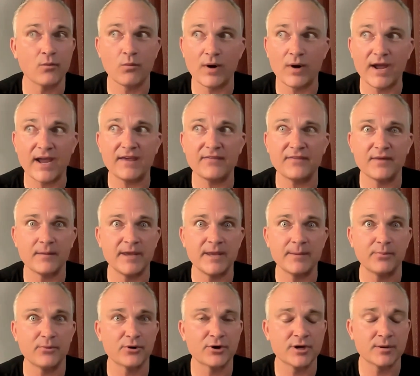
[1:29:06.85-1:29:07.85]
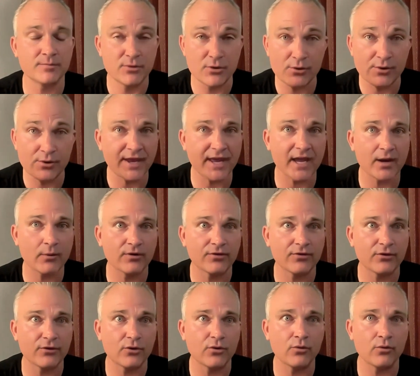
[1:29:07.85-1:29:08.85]
way that people communicate
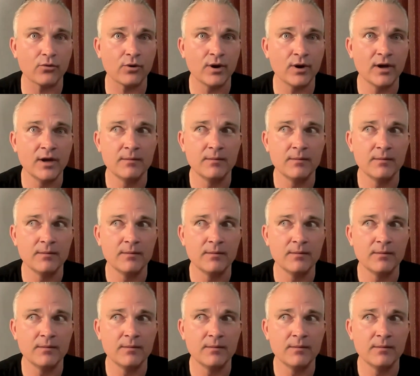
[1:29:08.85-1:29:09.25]
with you